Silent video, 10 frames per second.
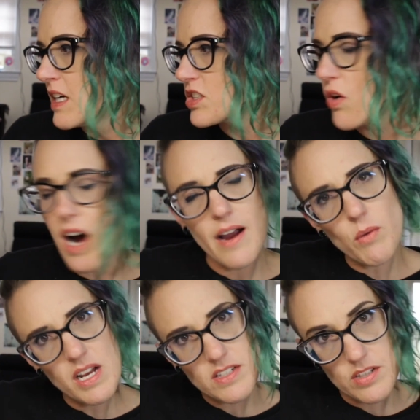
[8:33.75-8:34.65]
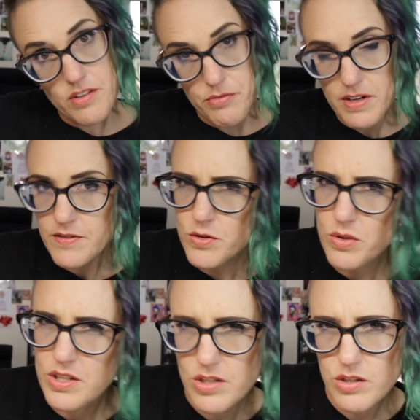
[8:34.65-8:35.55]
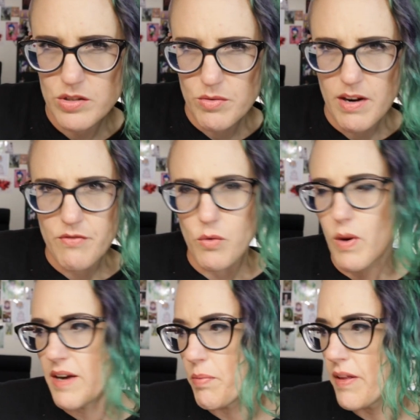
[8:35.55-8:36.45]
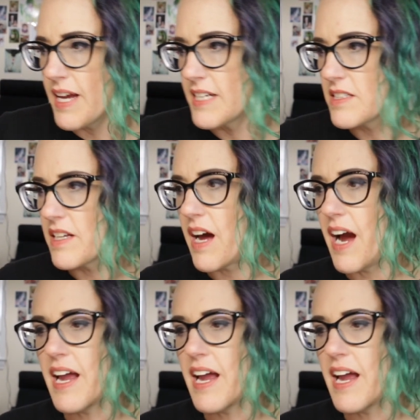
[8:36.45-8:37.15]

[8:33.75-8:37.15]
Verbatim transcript: So I went to the thrift store and just looked around for white plates and I